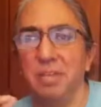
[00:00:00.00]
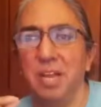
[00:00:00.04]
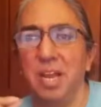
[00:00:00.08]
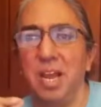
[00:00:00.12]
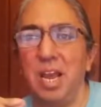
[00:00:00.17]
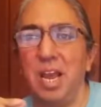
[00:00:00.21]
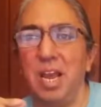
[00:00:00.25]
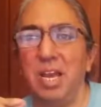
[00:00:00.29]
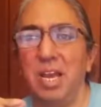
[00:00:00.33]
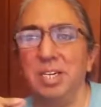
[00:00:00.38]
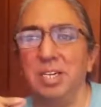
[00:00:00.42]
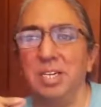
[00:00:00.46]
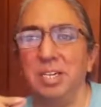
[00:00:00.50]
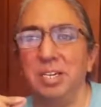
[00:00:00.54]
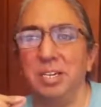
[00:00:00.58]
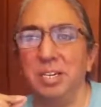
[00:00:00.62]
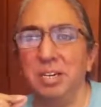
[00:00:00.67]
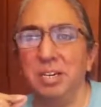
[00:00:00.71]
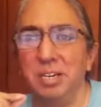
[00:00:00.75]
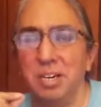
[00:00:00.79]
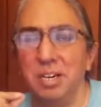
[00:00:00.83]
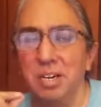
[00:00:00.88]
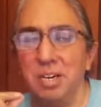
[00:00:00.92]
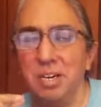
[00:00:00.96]
and
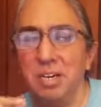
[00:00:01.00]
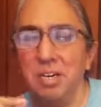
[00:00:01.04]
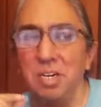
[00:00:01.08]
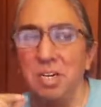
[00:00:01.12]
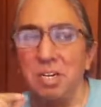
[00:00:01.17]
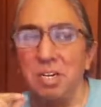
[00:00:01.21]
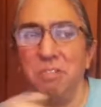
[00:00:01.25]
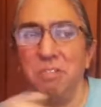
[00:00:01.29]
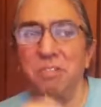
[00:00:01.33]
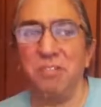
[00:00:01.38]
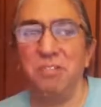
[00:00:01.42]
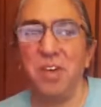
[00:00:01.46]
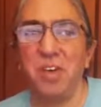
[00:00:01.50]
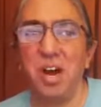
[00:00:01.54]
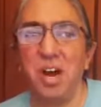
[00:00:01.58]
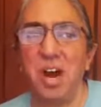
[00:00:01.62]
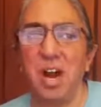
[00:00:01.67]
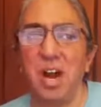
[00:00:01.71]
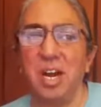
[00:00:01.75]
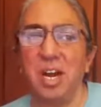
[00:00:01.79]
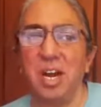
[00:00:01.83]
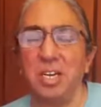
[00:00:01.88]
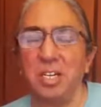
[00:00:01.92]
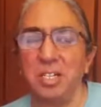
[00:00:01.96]
you'll
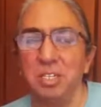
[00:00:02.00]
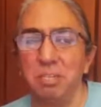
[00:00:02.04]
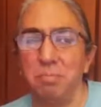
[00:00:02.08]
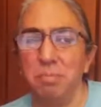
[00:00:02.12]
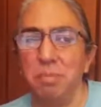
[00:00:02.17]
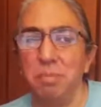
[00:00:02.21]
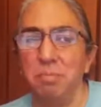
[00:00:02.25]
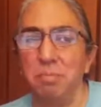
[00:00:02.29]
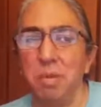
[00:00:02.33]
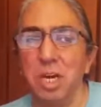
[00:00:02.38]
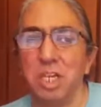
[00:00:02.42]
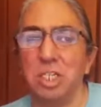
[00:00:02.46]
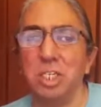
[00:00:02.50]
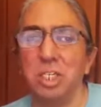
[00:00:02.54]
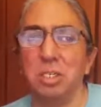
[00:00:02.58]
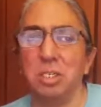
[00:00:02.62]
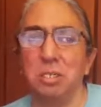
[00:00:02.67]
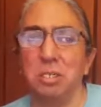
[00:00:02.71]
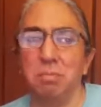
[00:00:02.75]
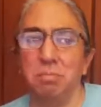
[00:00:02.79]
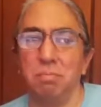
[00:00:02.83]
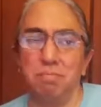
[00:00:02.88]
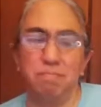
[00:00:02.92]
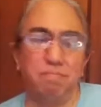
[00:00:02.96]
find you'll be
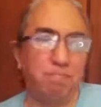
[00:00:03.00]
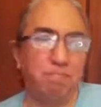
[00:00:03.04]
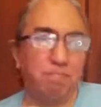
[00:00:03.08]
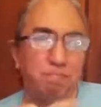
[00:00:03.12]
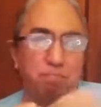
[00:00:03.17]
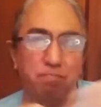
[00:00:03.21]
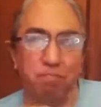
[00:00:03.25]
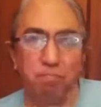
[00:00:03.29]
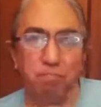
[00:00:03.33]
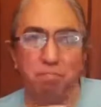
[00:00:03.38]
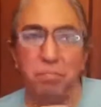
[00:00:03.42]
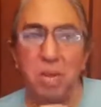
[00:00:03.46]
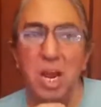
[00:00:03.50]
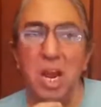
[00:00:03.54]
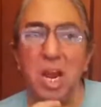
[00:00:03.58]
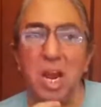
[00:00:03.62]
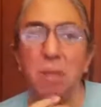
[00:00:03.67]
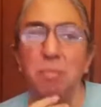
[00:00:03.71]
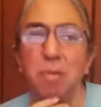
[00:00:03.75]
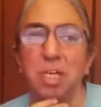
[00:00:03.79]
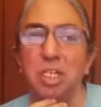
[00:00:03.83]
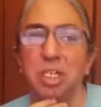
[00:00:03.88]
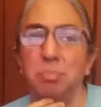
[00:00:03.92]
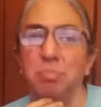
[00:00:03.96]
much
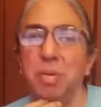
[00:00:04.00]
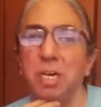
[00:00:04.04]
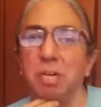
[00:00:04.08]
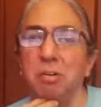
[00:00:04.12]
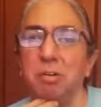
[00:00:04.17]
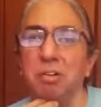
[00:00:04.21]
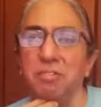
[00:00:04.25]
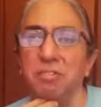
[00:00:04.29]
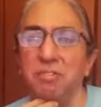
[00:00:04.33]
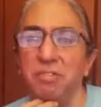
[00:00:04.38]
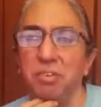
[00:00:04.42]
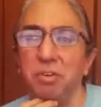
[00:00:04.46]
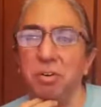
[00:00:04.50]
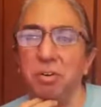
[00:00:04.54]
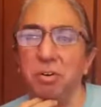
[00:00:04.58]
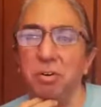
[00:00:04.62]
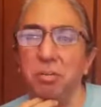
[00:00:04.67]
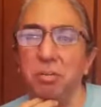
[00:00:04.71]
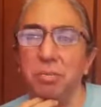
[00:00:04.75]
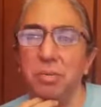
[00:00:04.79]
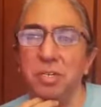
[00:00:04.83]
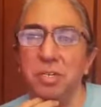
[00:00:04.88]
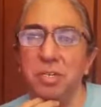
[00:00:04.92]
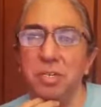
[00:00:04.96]
better
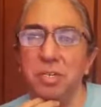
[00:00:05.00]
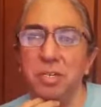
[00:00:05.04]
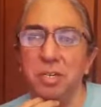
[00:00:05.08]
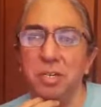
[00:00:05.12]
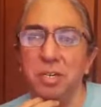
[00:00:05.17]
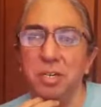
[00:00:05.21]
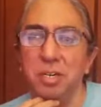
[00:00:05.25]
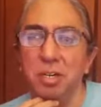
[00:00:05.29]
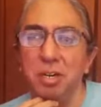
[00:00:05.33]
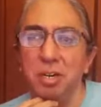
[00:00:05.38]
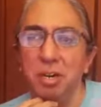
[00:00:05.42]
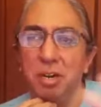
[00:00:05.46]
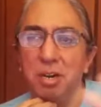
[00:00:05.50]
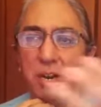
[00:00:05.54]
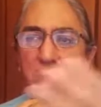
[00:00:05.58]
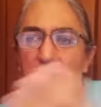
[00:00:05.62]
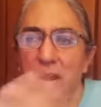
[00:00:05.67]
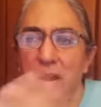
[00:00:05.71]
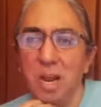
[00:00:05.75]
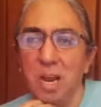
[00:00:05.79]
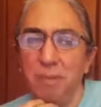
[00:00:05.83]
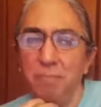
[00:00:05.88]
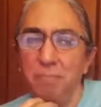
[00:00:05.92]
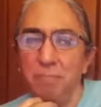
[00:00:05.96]
informed,
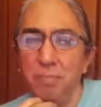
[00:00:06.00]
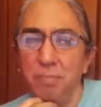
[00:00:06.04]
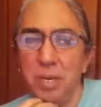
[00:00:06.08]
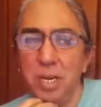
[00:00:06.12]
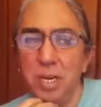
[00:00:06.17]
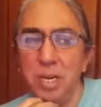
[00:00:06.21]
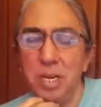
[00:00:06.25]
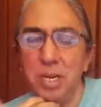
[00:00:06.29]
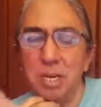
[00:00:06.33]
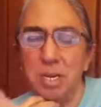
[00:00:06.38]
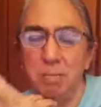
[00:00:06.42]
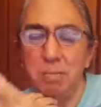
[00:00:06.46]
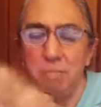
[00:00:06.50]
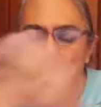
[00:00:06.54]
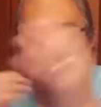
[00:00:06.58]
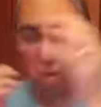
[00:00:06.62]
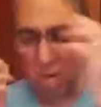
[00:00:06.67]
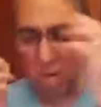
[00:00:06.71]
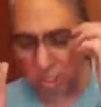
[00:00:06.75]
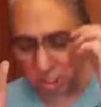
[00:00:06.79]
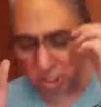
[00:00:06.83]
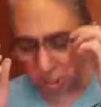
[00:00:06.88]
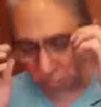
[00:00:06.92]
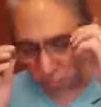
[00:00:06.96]
and B,
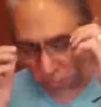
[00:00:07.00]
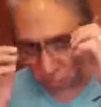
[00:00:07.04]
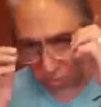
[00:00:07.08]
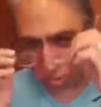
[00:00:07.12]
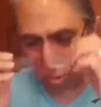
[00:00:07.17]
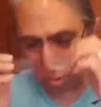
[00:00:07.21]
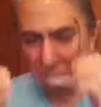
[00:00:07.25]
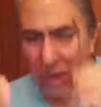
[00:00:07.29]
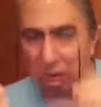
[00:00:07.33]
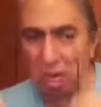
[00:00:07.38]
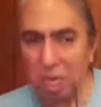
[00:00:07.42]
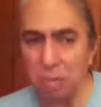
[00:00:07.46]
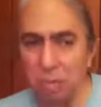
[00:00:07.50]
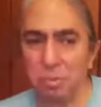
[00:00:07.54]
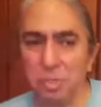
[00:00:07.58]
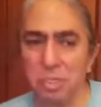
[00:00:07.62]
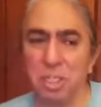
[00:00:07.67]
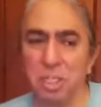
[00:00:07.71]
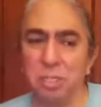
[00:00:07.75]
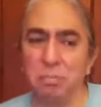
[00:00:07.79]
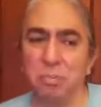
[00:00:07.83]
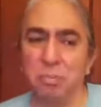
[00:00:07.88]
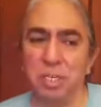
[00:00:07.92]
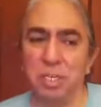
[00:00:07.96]
much more able
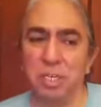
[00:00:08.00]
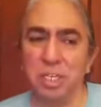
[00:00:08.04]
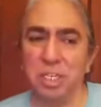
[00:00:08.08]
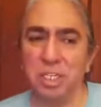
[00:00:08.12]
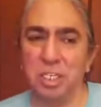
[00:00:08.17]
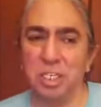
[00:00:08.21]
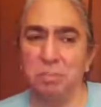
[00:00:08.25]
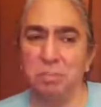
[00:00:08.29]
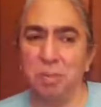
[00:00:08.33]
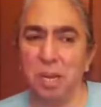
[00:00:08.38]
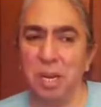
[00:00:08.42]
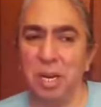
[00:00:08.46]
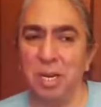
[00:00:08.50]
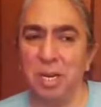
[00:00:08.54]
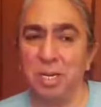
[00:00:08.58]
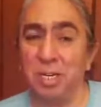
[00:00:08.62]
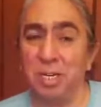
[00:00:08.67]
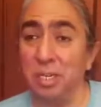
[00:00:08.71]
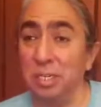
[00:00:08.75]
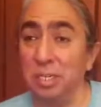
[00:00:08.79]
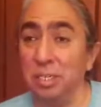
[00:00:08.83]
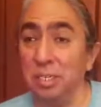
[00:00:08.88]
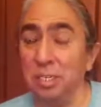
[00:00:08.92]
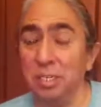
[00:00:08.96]
to participate
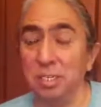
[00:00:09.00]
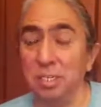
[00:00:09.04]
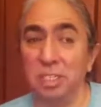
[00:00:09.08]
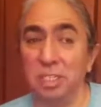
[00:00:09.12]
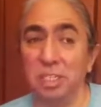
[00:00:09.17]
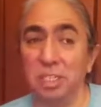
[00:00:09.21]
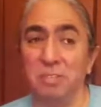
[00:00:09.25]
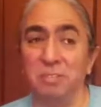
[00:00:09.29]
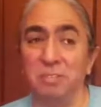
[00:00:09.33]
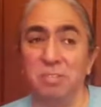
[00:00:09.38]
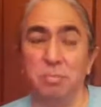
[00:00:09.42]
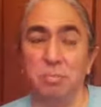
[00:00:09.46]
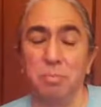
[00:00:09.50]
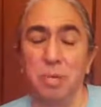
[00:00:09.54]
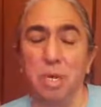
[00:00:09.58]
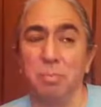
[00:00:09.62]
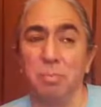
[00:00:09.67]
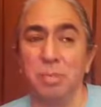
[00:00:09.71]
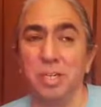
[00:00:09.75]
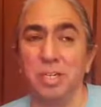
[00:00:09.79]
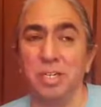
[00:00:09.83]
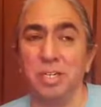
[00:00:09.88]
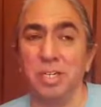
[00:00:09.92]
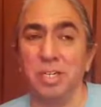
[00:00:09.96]
in civil
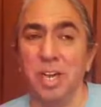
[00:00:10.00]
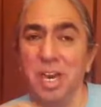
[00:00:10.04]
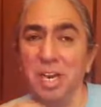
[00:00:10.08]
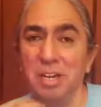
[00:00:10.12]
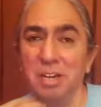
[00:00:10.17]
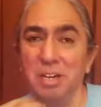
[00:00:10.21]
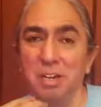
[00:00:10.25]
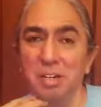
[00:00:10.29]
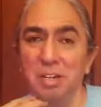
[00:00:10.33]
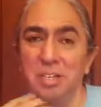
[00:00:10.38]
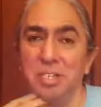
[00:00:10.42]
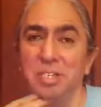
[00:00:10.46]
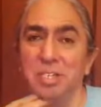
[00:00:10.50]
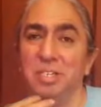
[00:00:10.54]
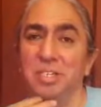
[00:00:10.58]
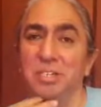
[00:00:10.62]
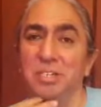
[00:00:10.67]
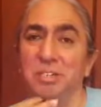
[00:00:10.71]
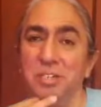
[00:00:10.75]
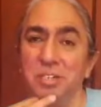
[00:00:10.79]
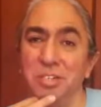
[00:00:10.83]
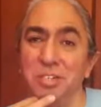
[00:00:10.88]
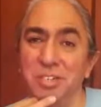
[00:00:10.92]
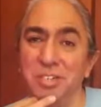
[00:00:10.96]
public dialogue and
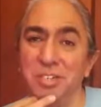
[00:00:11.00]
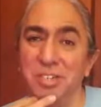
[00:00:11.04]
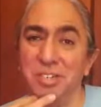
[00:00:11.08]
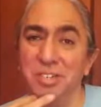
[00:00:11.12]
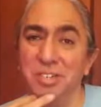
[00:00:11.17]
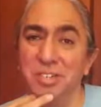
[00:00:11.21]
discourse.